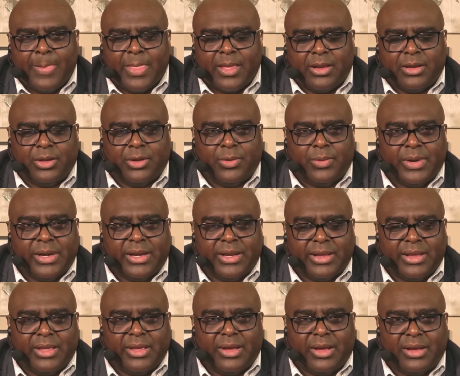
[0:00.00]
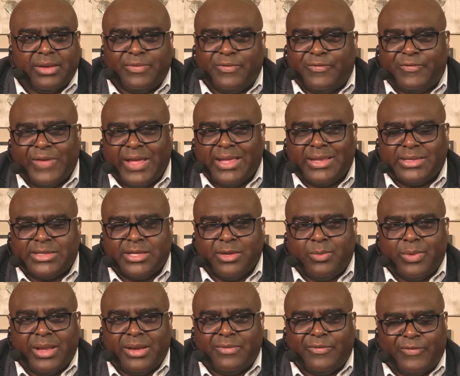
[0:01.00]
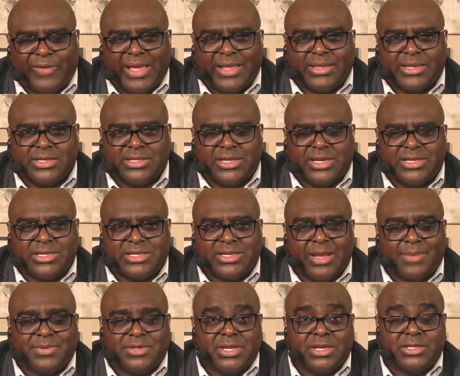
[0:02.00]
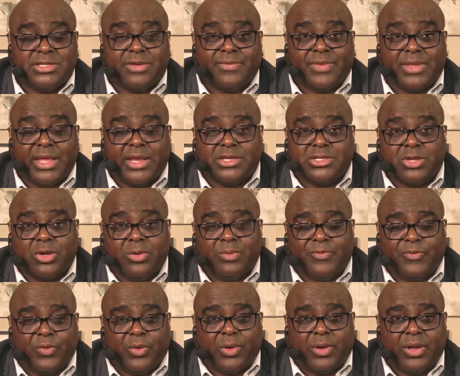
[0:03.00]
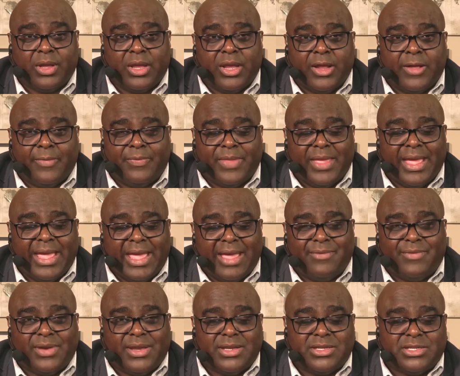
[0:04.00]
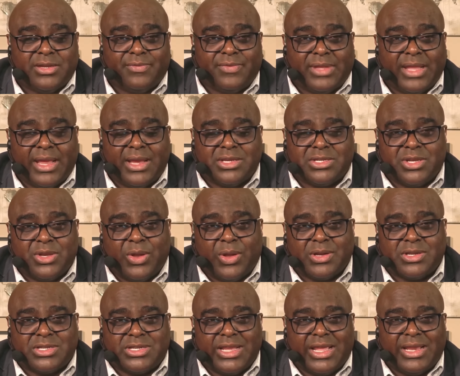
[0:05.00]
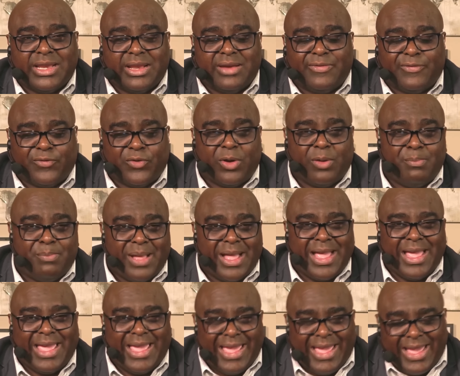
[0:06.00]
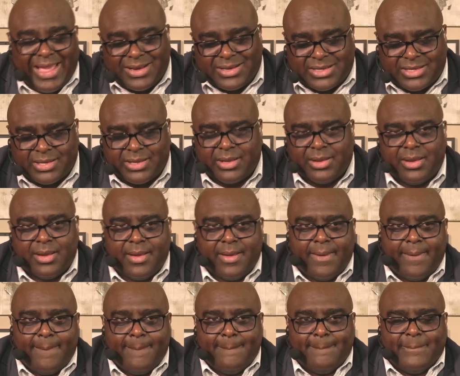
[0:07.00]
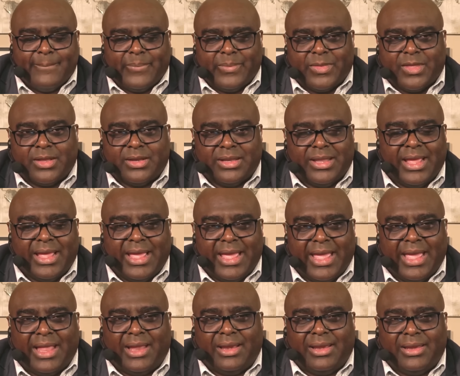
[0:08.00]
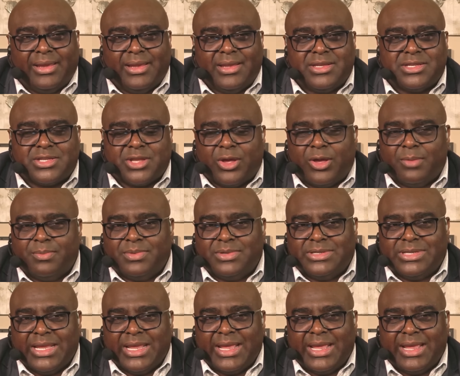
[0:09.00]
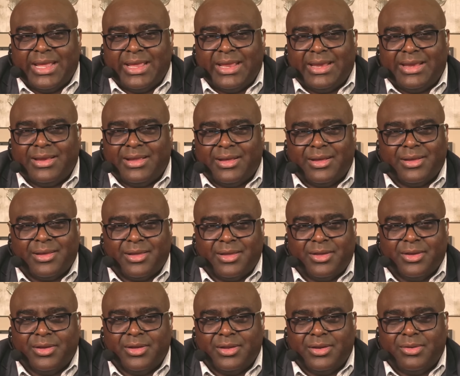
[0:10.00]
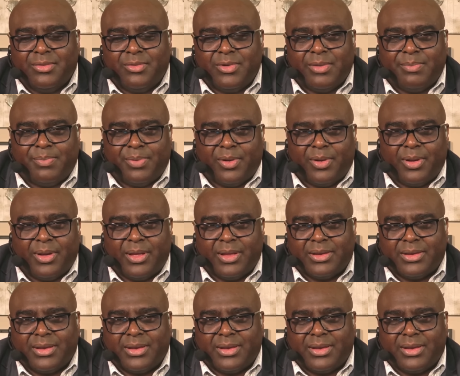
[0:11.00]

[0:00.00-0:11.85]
Glory to God. Faith to win. Faith is the substance of things hoped for, the evidence of things not seen. And for by it the elders obtain a good report.